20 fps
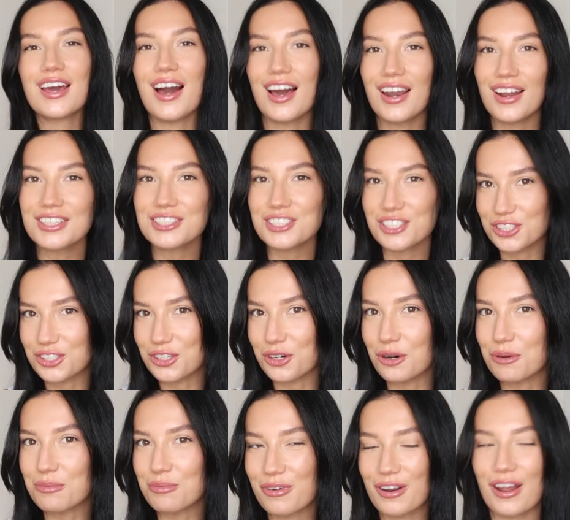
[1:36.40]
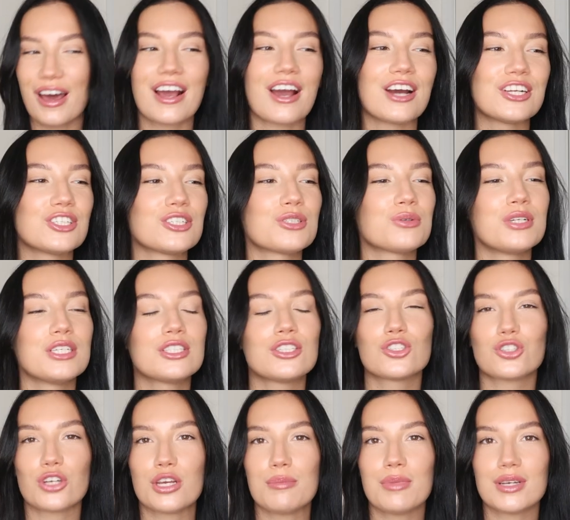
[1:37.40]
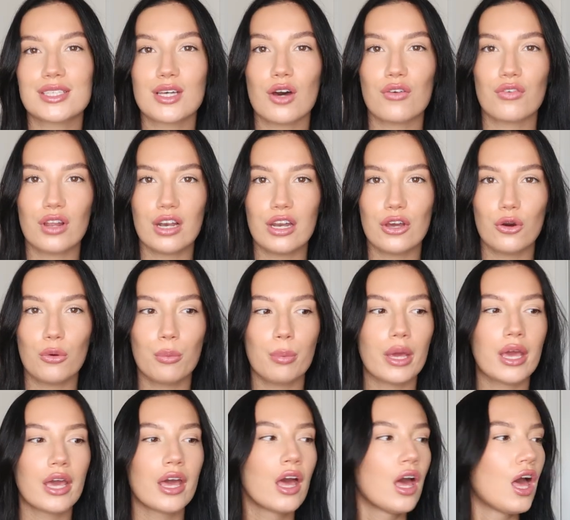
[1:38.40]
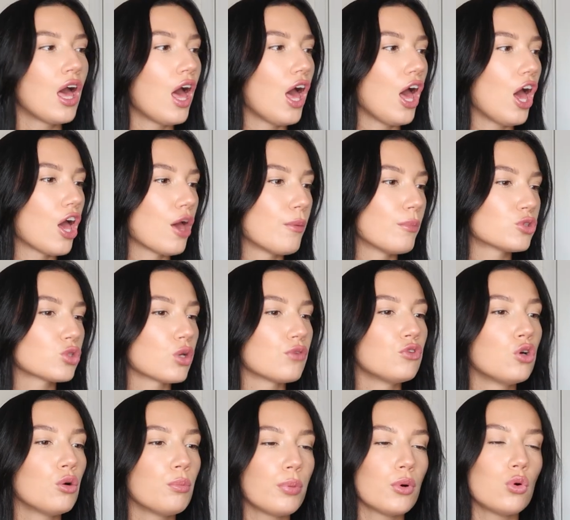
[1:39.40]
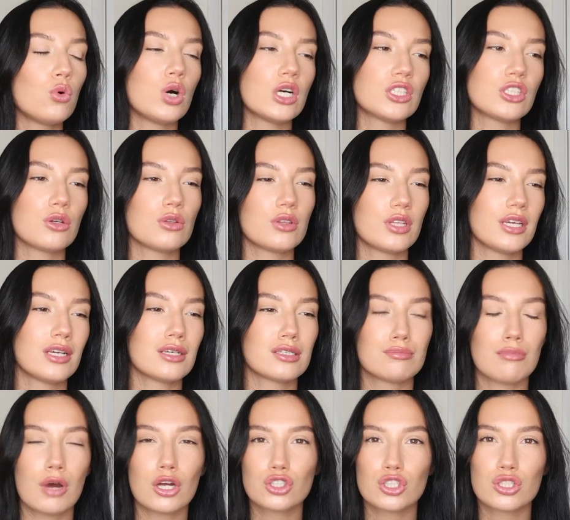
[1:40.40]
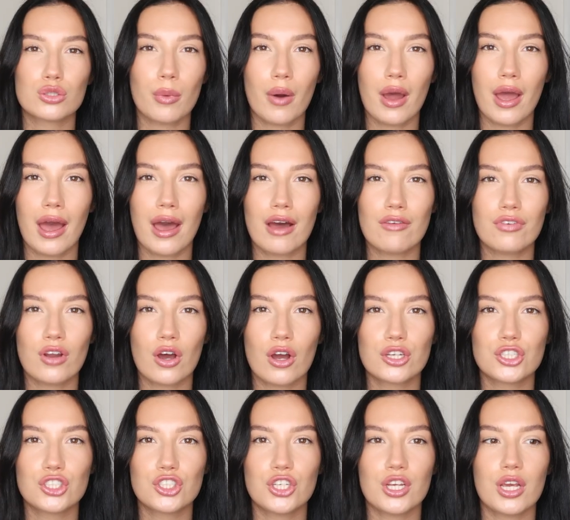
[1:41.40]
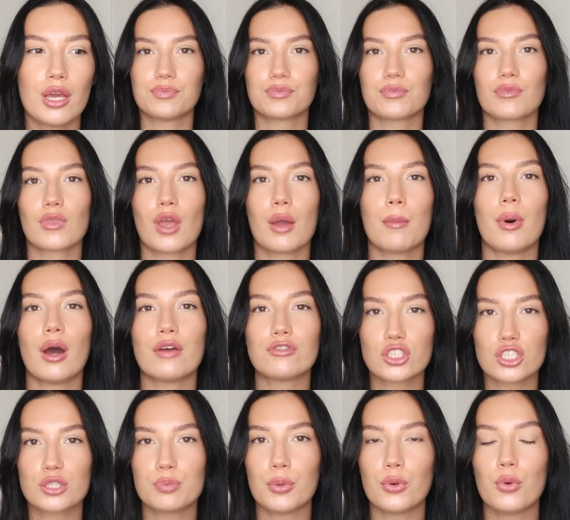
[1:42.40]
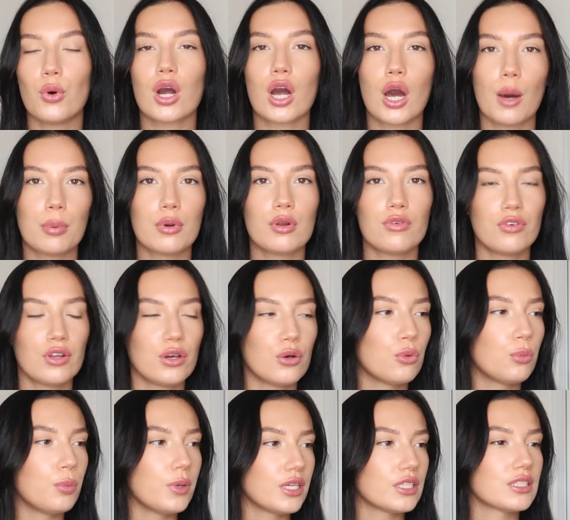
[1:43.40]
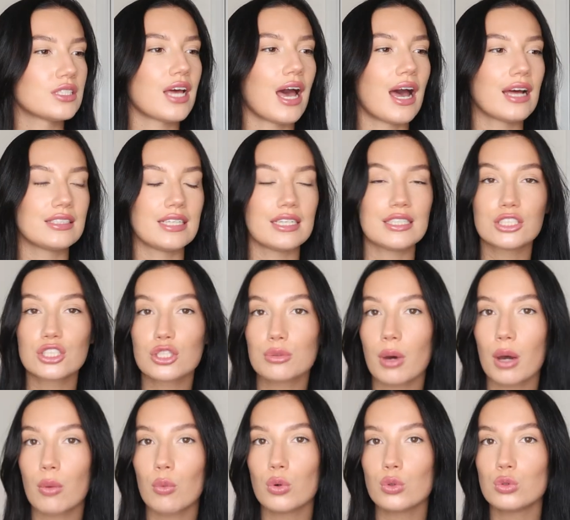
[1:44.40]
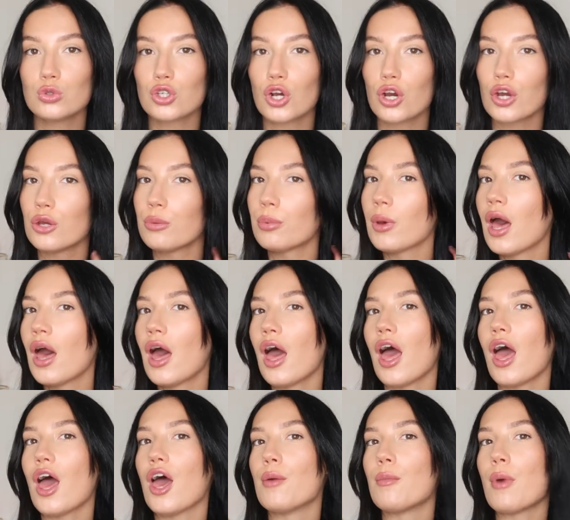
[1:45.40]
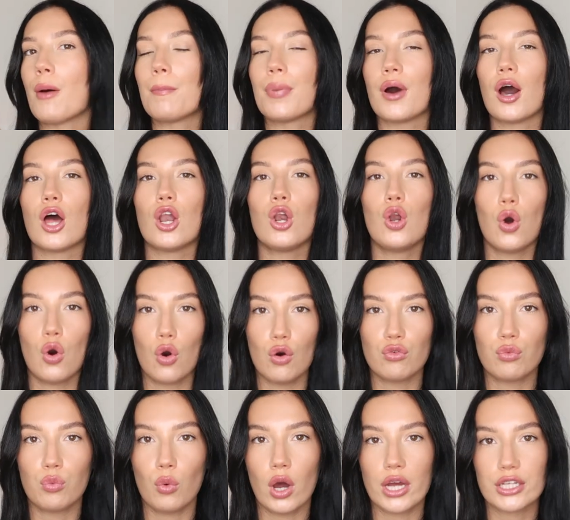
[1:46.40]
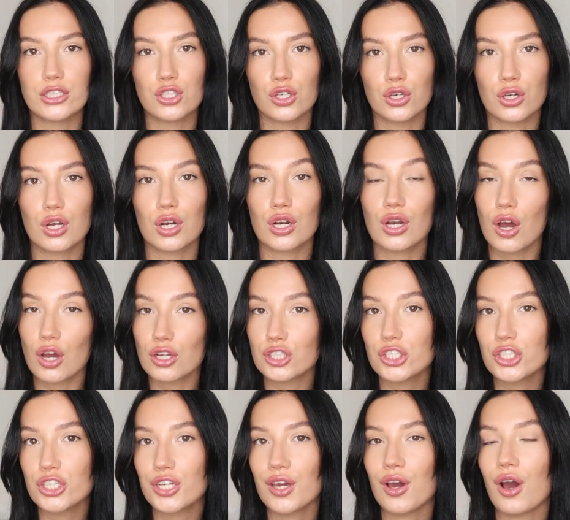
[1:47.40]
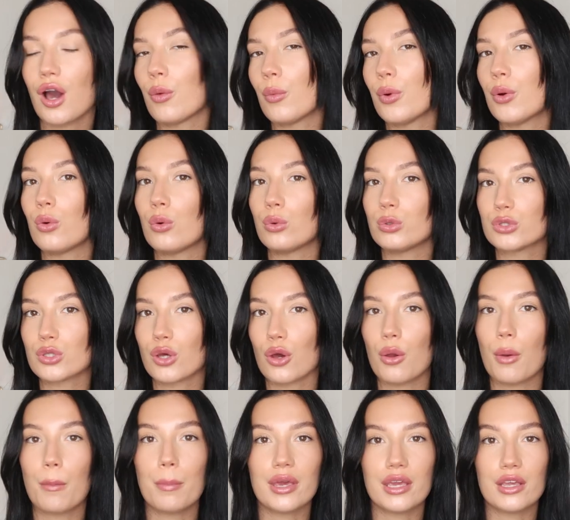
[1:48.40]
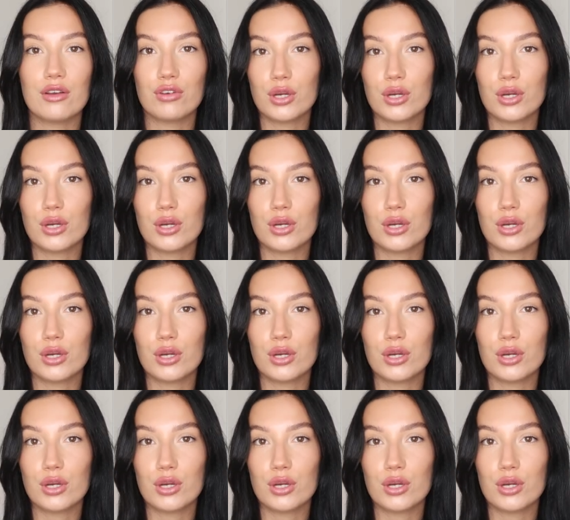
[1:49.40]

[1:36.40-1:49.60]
I like to shop. Like, I just wanted to treat myself a little bit. Um, so I've not bought, I don't think, as much as what I have last year but I've just bought a couple of little bits to add into my wardrobe um, but a lot of what I took last year I will also be